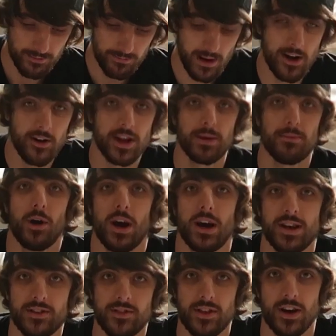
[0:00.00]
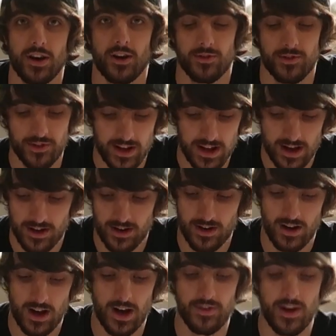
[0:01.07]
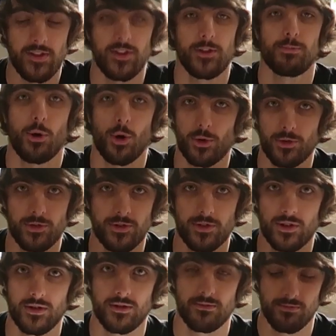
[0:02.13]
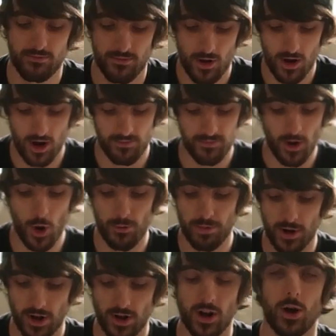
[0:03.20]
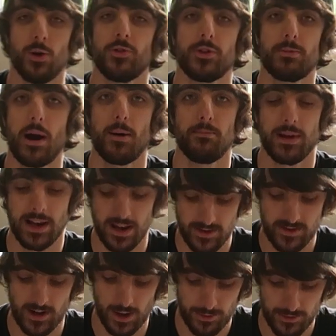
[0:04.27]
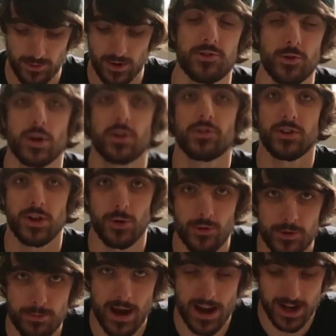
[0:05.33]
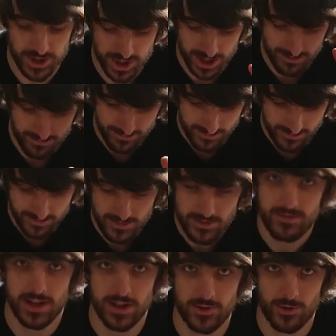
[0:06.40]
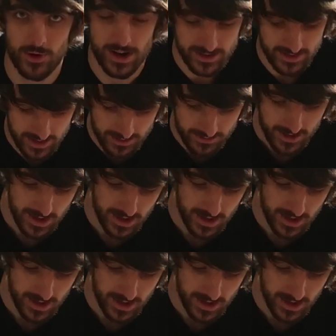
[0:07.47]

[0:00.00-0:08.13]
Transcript: Bearing in mind that obviously I've had this box open and closed about 1,000,000 times, so excuse the packaging, it's crazy.